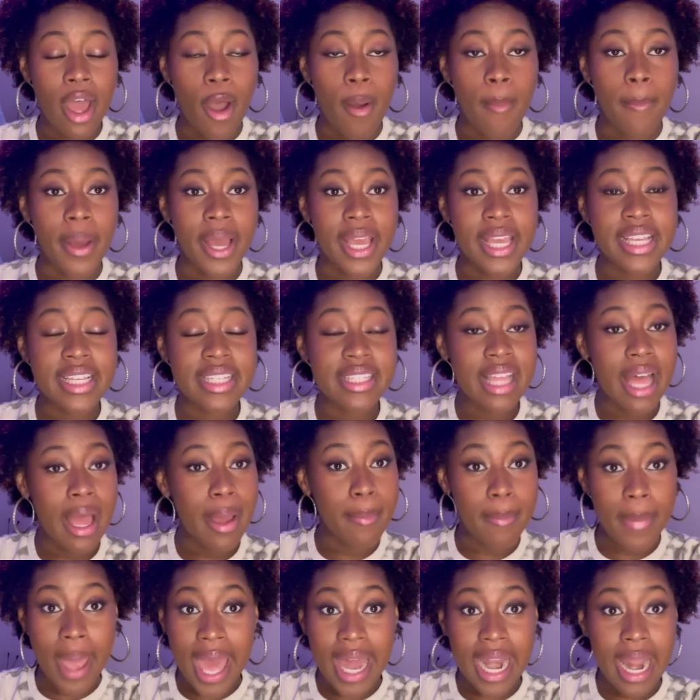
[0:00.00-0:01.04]
But he's not
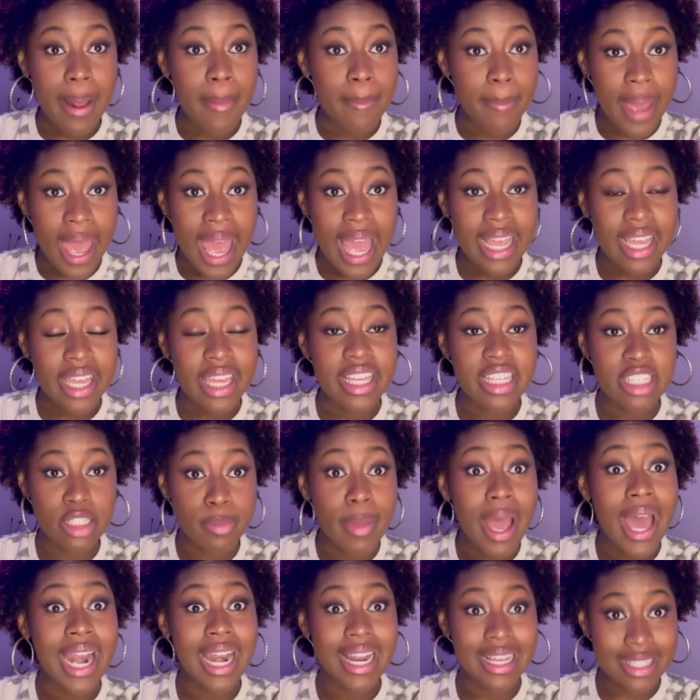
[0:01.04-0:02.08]
mad at Maggie, he's
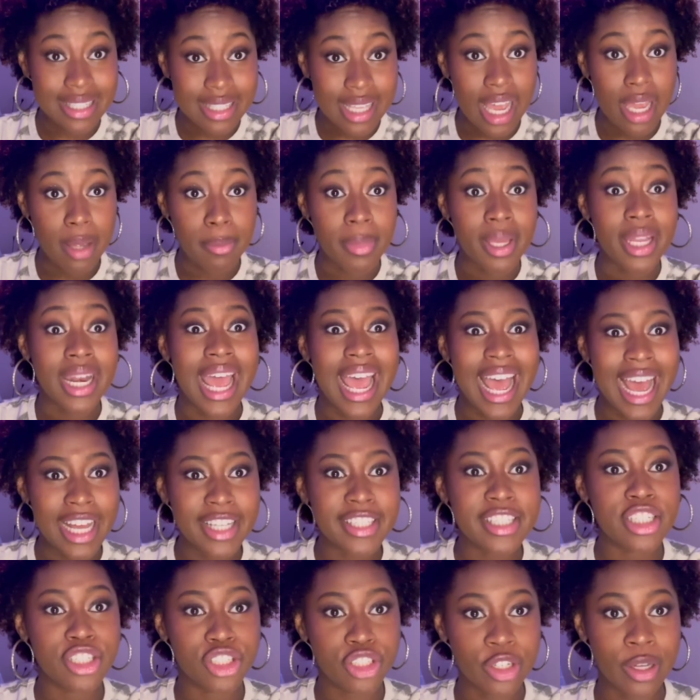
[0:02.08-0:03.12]
mad at Simon, as
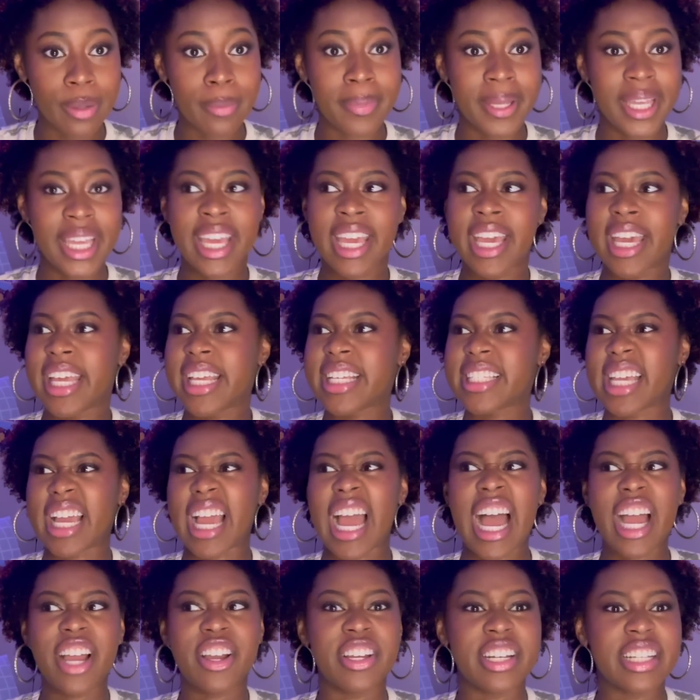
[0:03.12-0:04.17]
he should be. He's like,
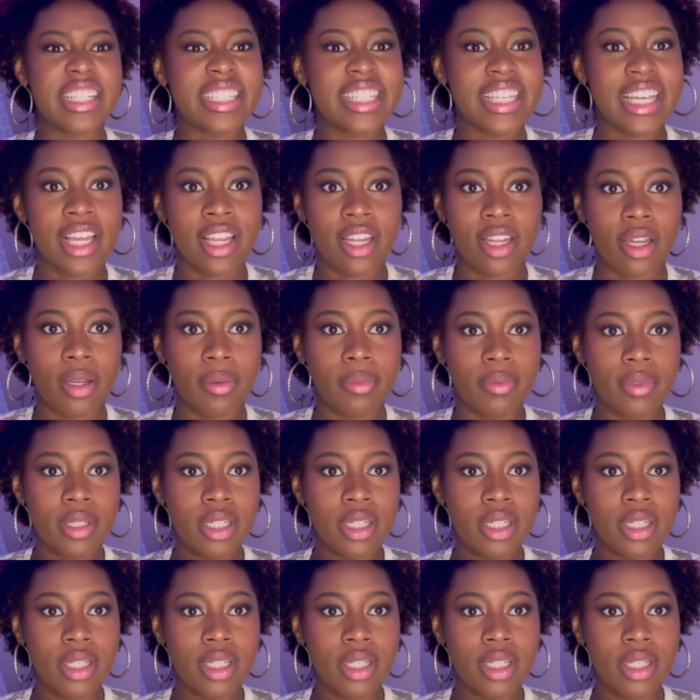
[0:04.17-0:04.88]
I could kill him.